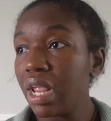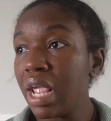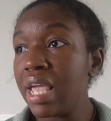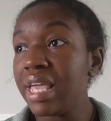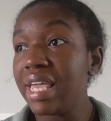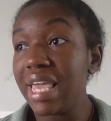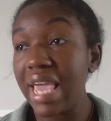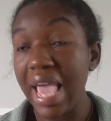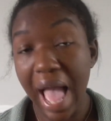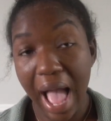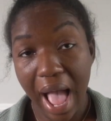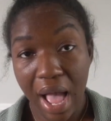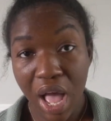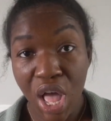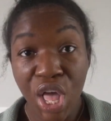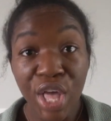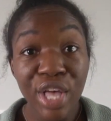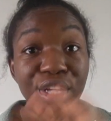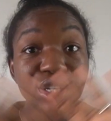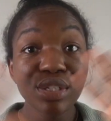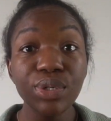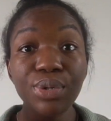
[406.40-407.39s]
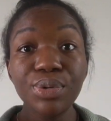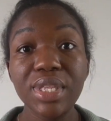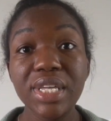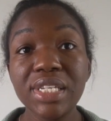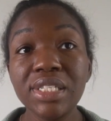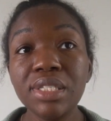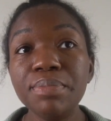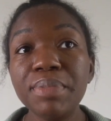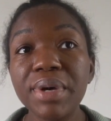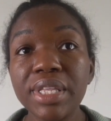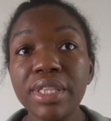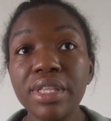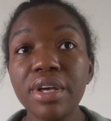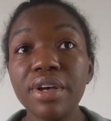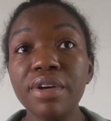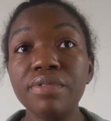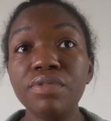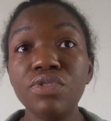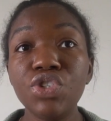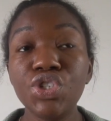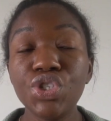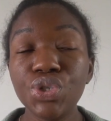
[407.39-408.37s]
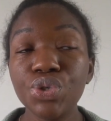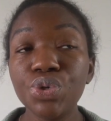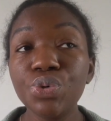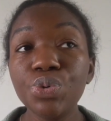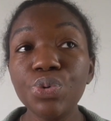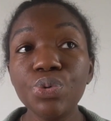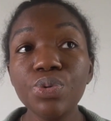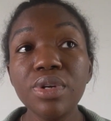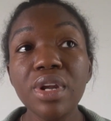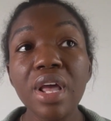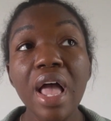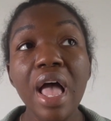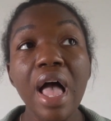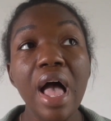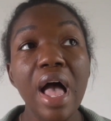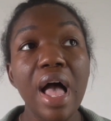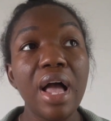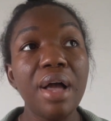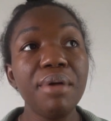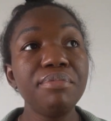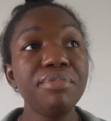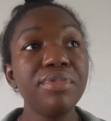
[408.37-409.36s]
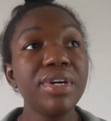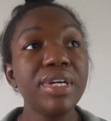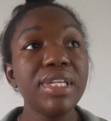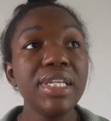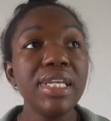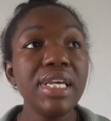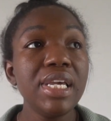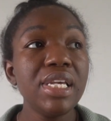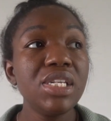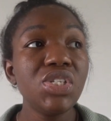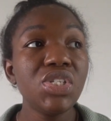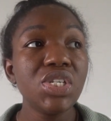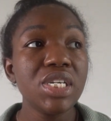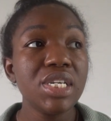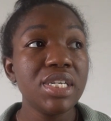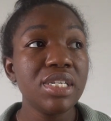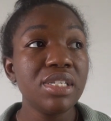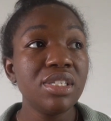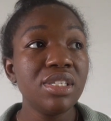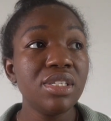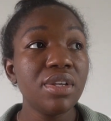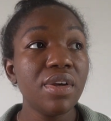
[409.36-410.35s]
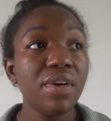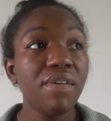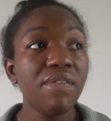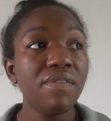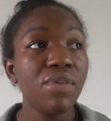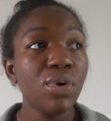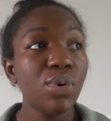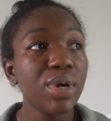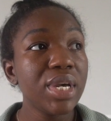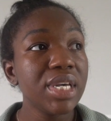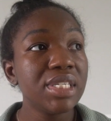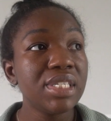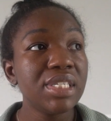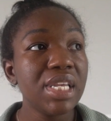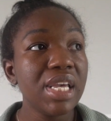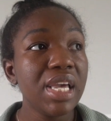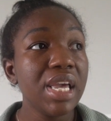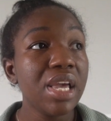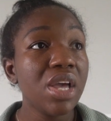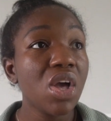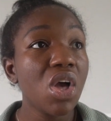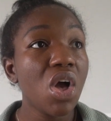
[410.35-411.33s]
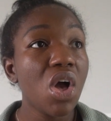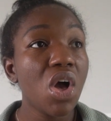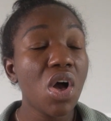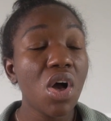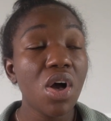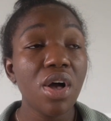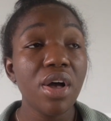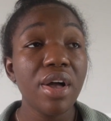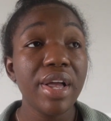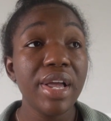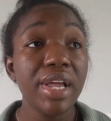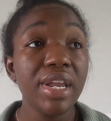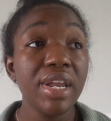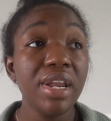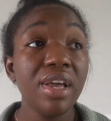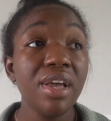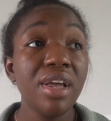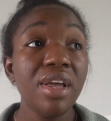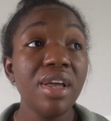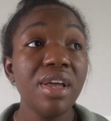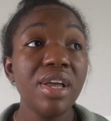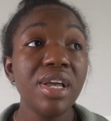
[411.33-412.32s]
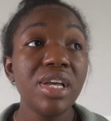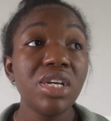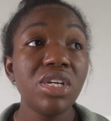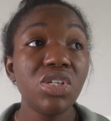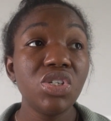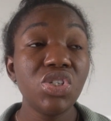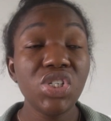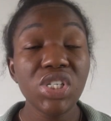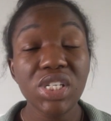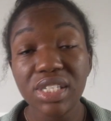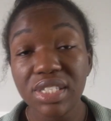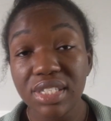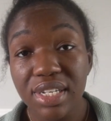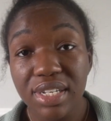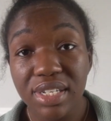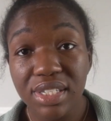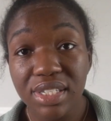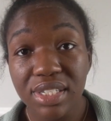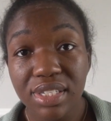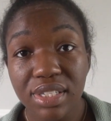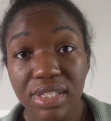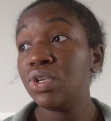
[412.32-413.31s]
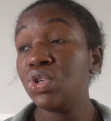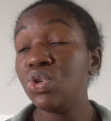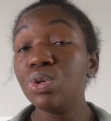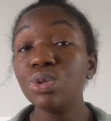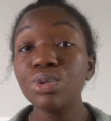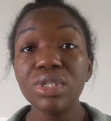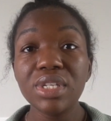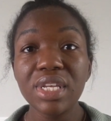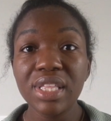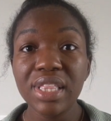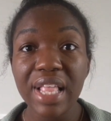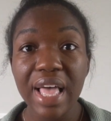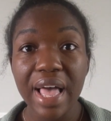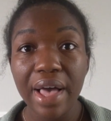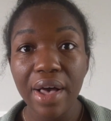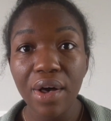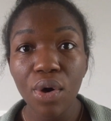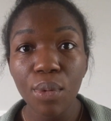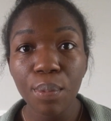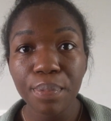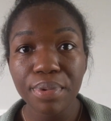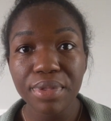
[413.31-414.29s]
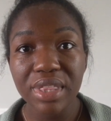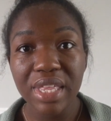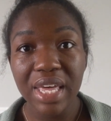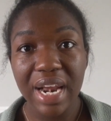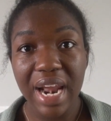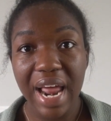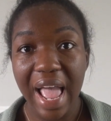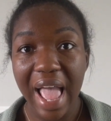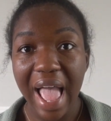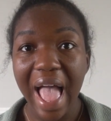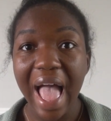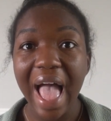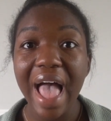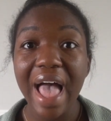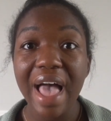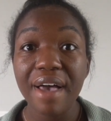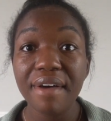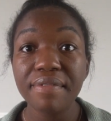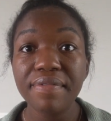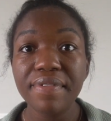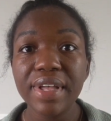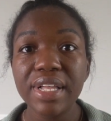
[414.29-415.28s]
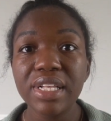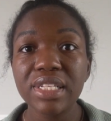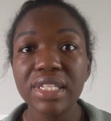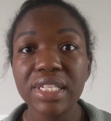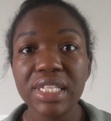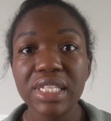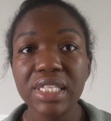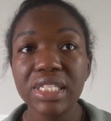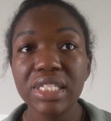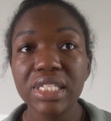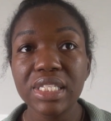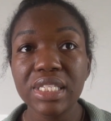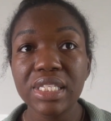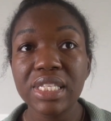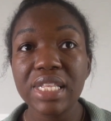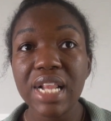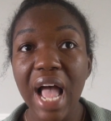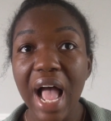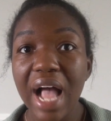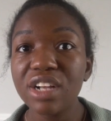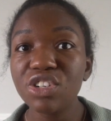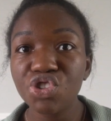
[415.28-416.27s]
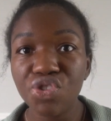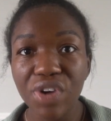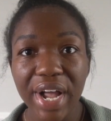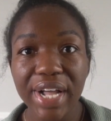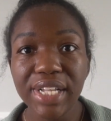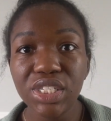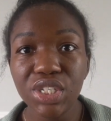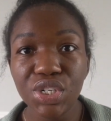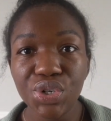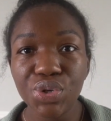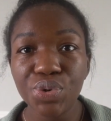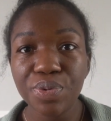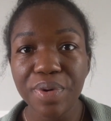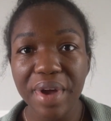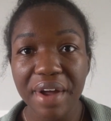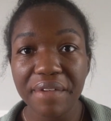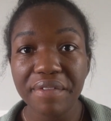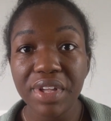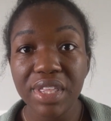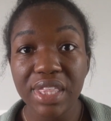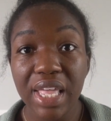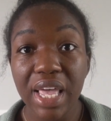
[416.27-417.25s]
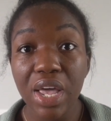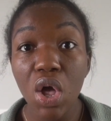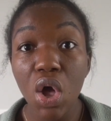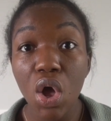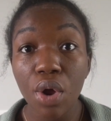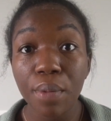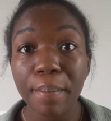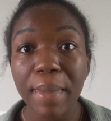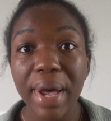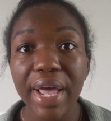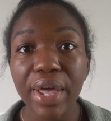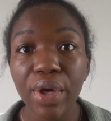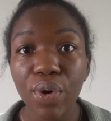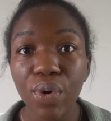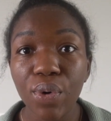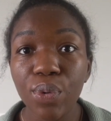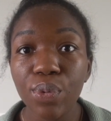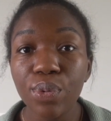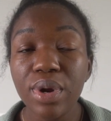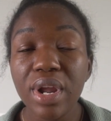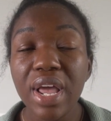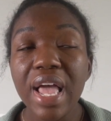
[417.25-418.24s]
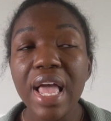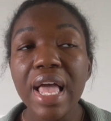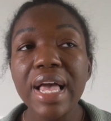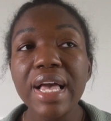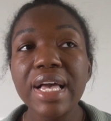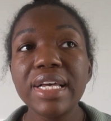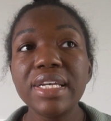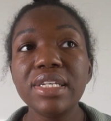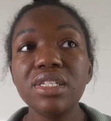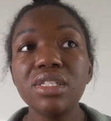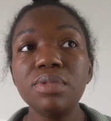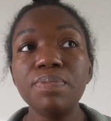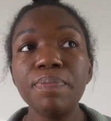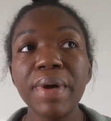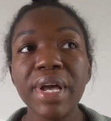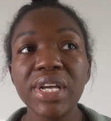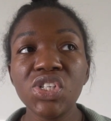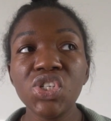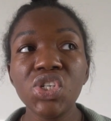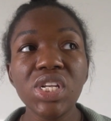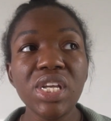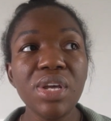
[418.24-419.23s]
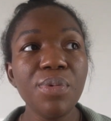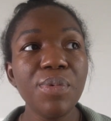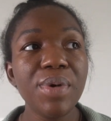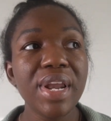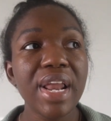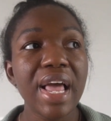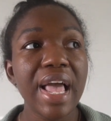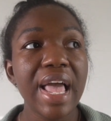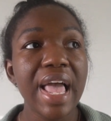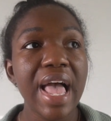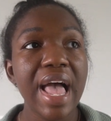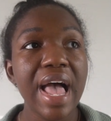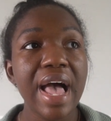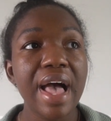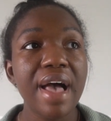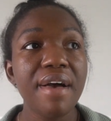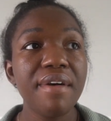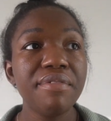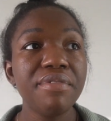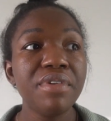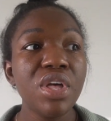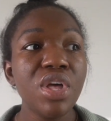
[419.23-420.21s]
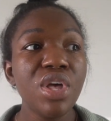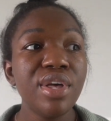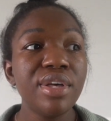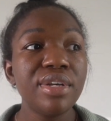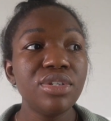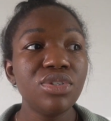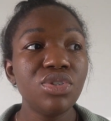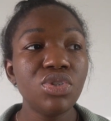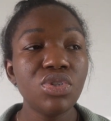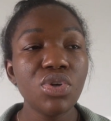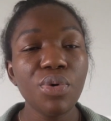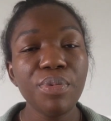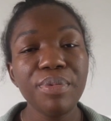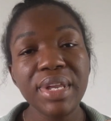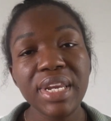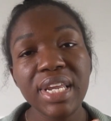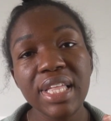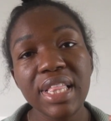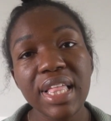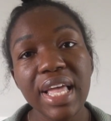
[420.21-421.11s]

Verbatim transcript: yeah, so this month of June, I'm really just focusing on Jesus, using the help that I have and not trying to do everything on my own, especially when I have so many